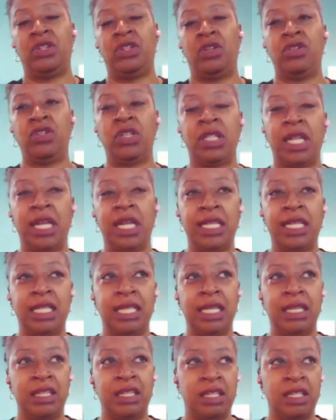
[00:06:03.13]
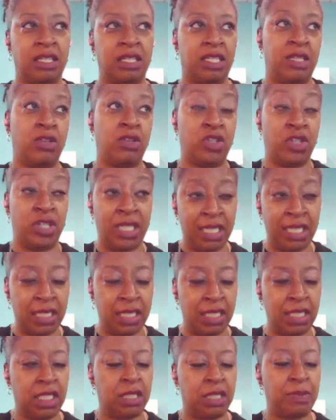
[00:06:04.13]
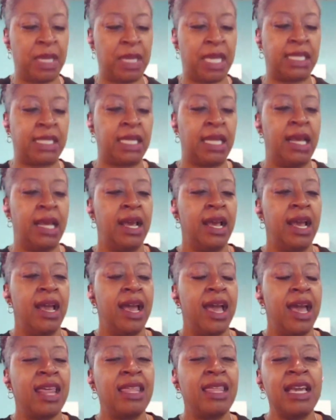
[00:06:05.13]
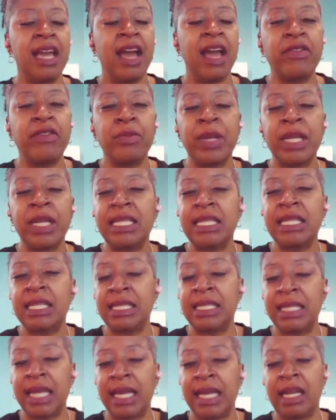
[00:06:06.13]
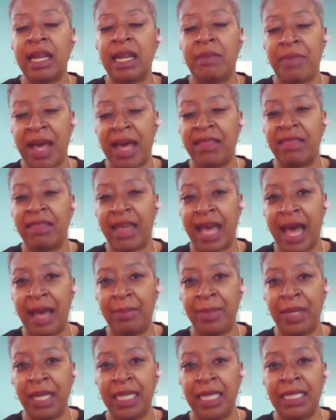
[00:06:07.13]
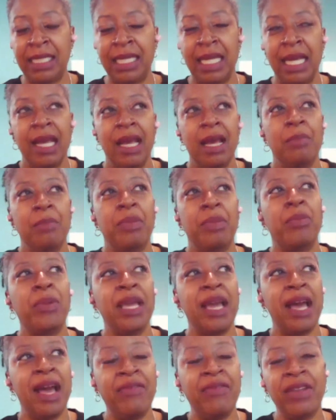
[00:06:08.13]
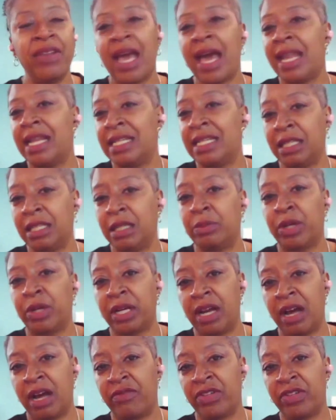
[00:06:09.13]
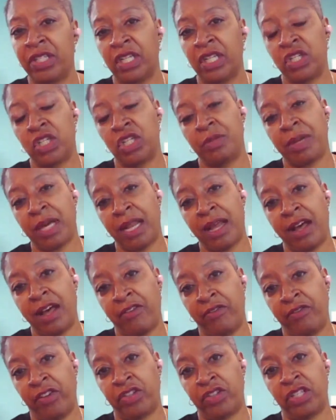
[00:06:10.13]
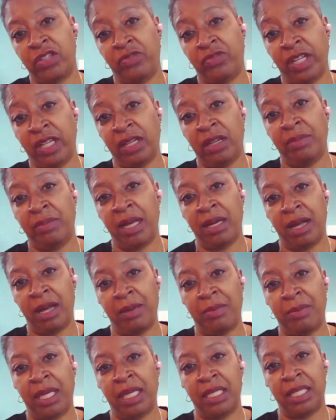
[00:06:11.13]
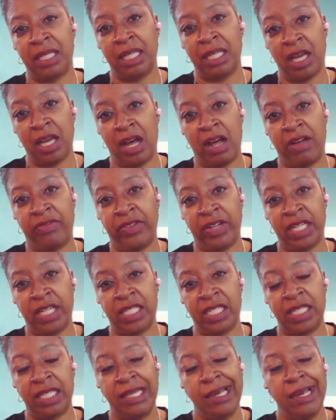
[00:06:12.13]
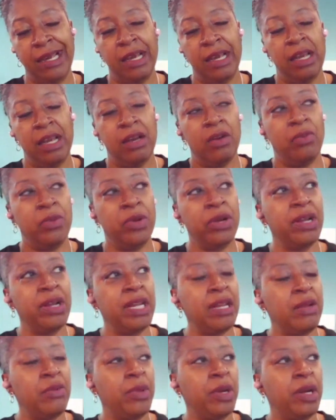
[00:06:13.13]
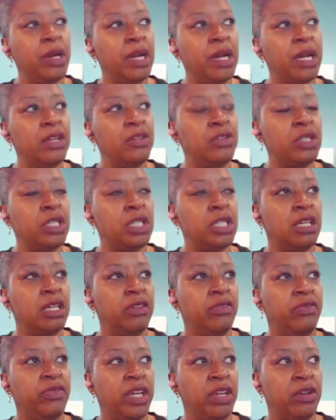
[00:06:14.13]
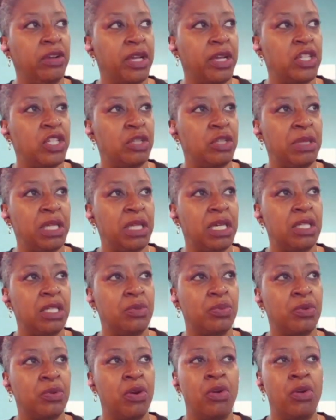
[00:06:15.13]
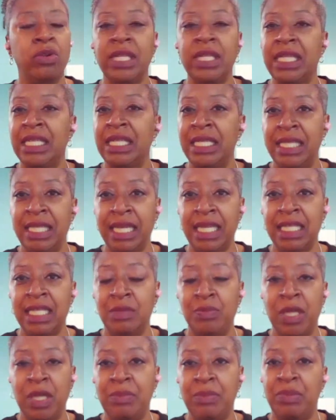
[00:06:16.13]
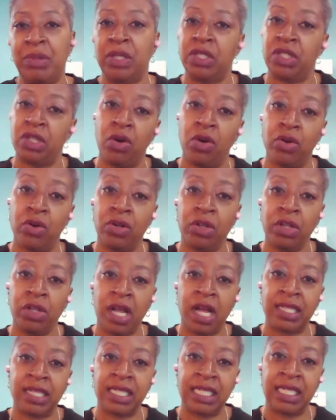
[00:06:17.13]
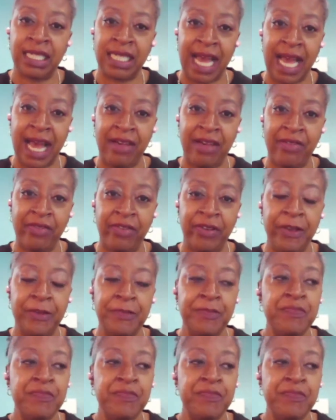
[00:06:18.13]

social distance space. I think everyone is excited about that piece, but we haven't had a deliberate conversation about how folks feel about coming into the office. We're an interesting configuration because we're only 6 people total on staff,